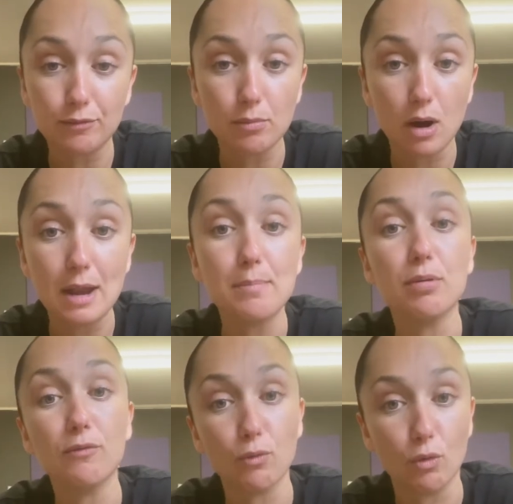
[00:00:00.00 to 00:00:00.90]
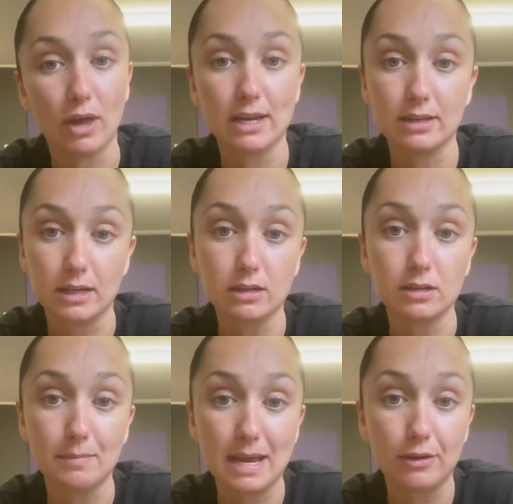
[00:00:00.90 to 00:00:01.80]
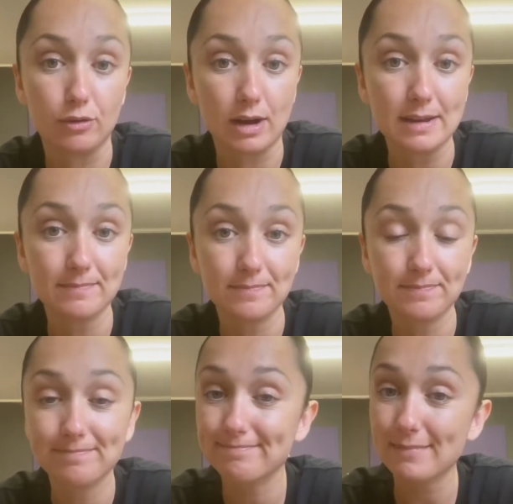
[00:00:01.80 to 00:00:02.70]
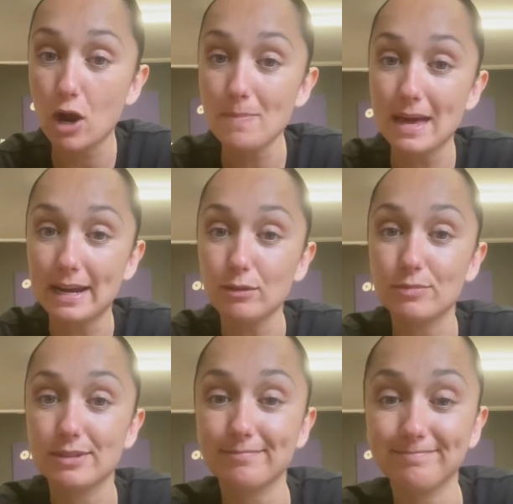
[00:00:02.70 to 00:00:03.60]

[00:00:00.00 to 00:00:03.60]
mind before they conduct a meet and greet. Hope that helps.